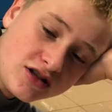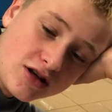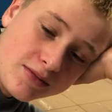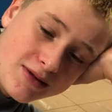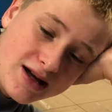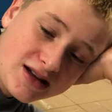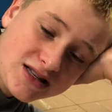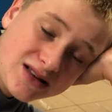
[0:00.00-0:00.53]
The
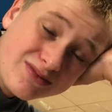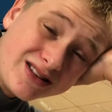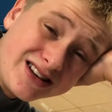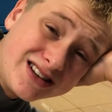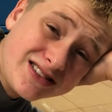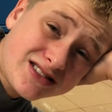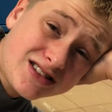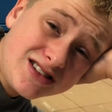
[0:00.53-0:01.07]
mass of the
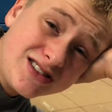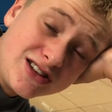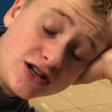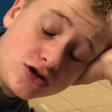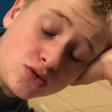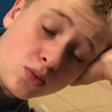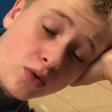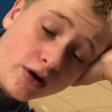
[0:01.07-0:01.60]
discus
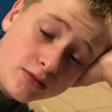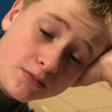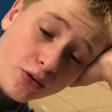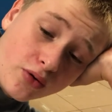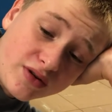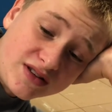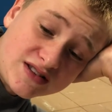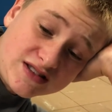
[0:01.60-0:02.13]
is
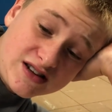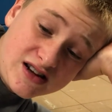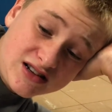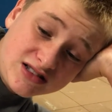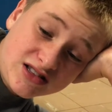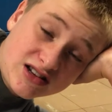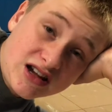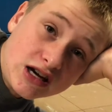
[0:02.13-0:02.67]

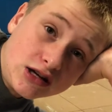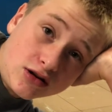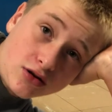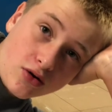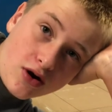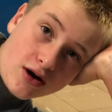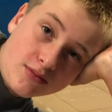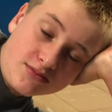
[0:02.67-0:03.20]
1.6
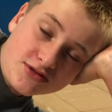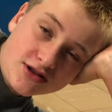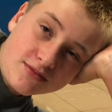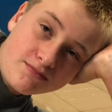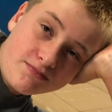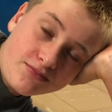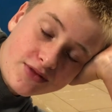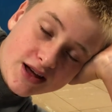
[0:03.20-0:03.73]
kilograms.
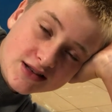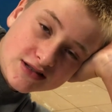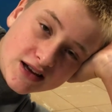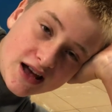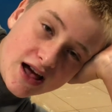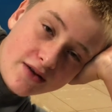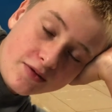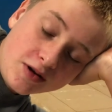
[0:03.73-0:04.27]
That's
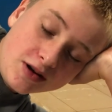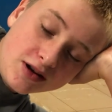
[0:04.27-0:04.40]
a heavy